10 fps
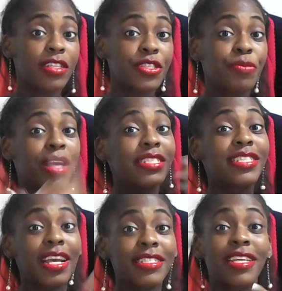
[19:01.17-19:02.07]
too much.
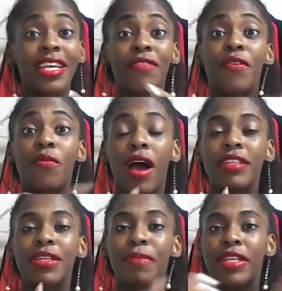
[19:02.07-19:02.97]
Thanks again for
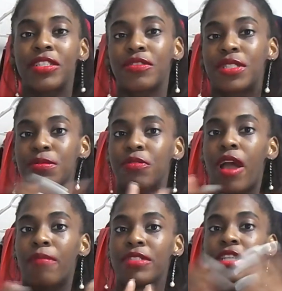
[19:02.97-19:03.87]
watching. Make sure you subscribe
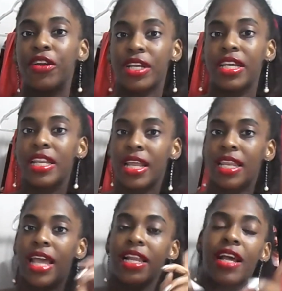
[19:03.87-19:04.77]
and share again. And
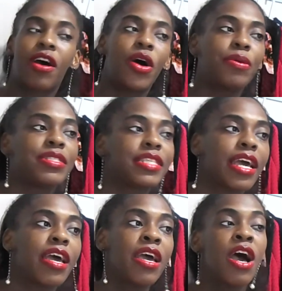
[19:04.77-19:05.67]
like I always said,
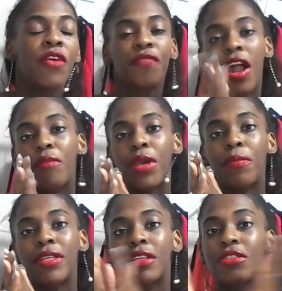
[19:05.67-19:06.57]
follow me on my
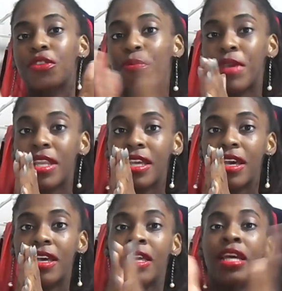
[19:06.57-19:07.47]
social
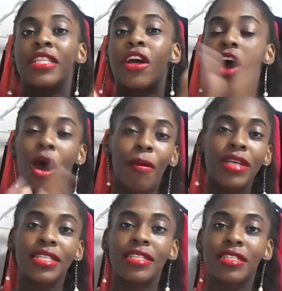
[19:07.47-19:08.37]
media. They're always
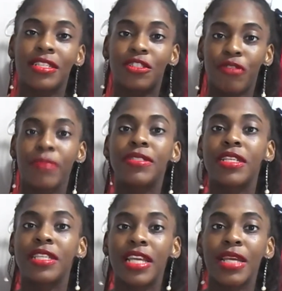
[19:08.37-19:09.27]
in the
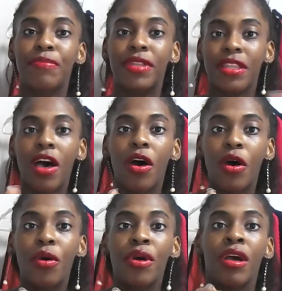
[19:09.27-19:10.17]
description link
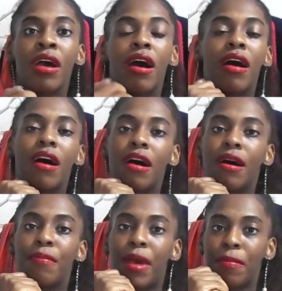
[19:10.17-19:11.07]
below.
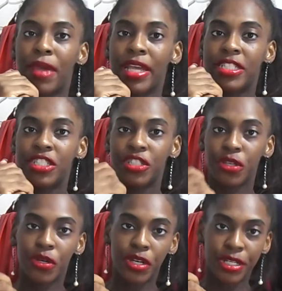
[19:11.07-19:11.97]
Make
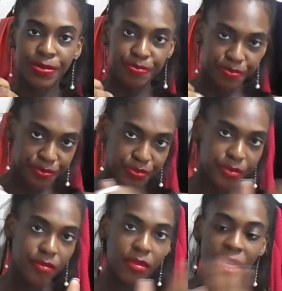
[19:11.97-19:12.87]
sure
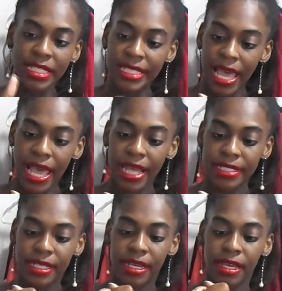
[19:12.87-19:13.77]
that
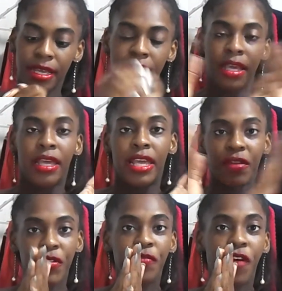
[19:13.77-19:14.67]
if
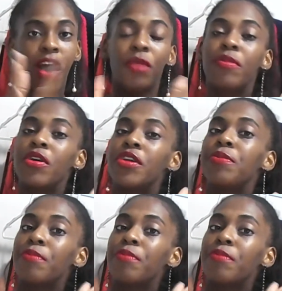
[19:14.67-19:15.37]
you follow me,